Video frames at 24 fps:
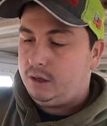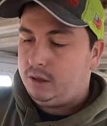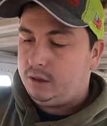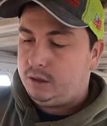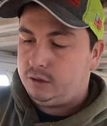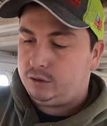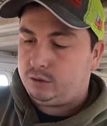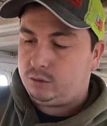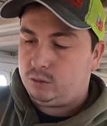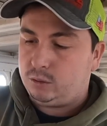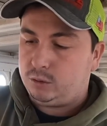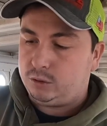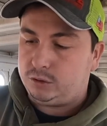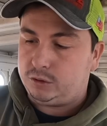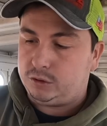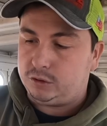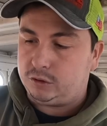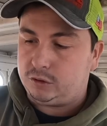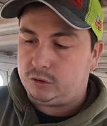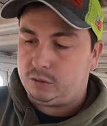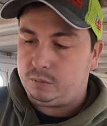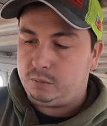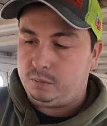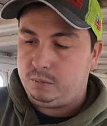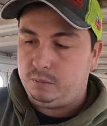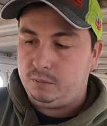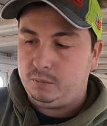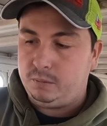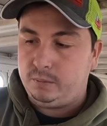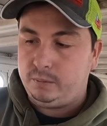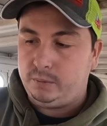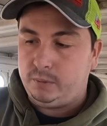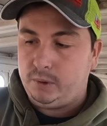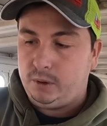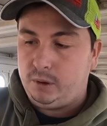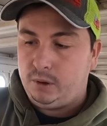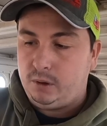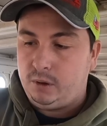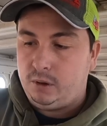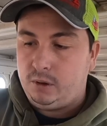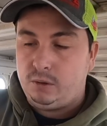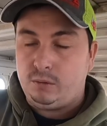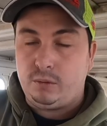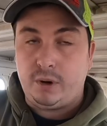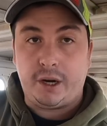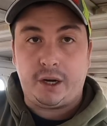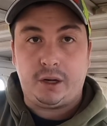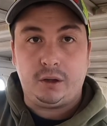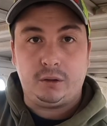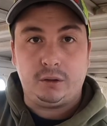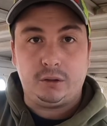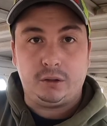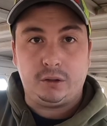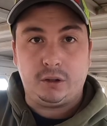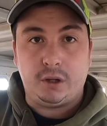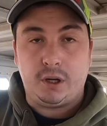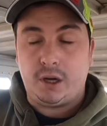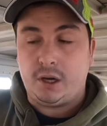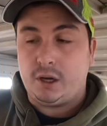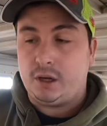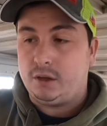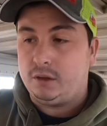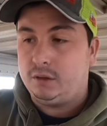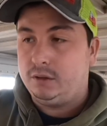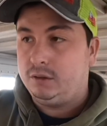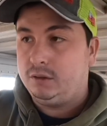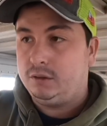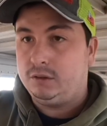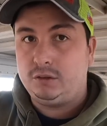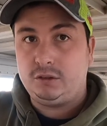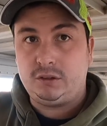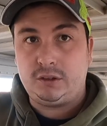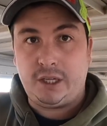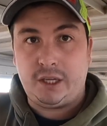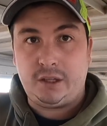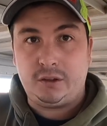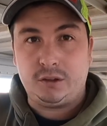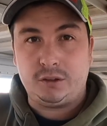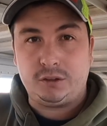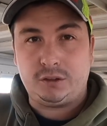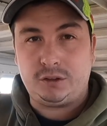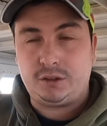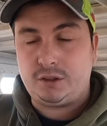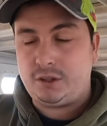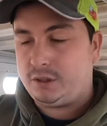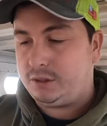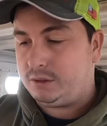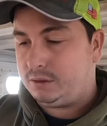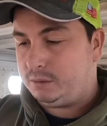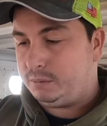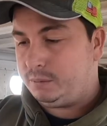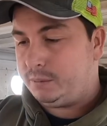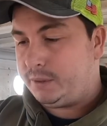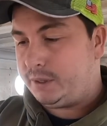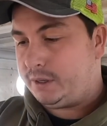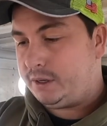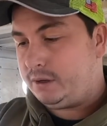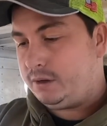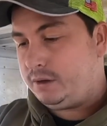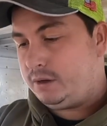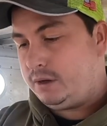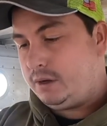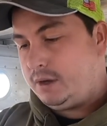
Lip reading: This one was just regular stainless steel, but